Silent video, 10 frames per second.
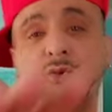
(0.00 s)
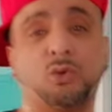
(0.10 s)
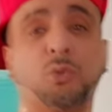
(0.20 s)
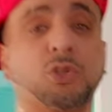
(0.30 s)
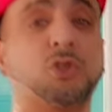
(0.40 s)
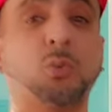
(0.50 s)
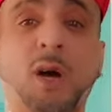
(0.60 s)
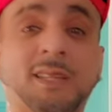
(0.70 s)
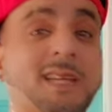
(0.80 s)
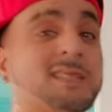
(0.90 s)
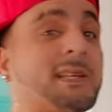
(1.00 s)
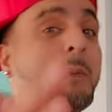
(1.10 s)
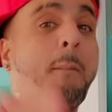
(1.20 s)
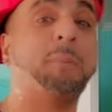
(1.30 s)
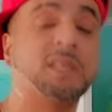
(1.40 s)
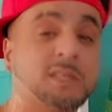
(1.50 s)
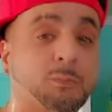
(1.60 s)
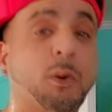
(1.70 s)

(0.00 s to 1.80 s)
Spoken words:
You do what you want. That's none of my business.